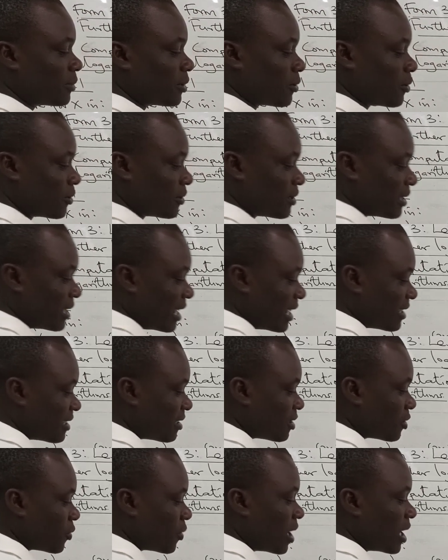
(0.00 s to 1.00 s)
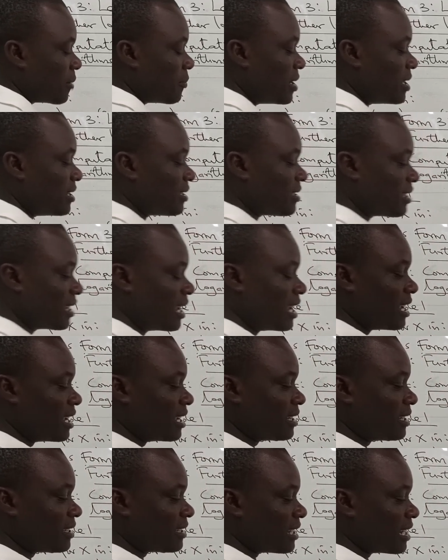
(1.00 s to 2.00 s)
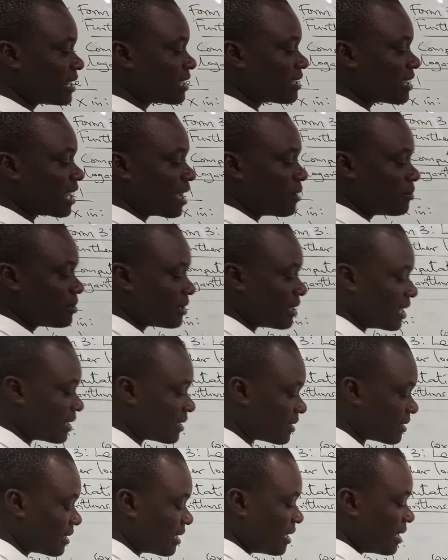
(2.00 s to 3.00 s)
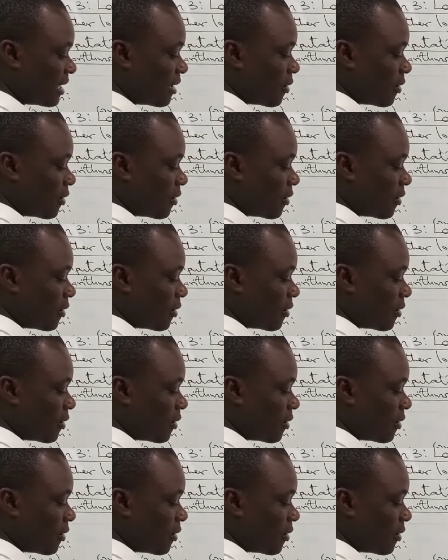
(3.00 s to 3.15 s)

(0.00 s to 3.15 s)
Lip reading: because x squared means it is x times x.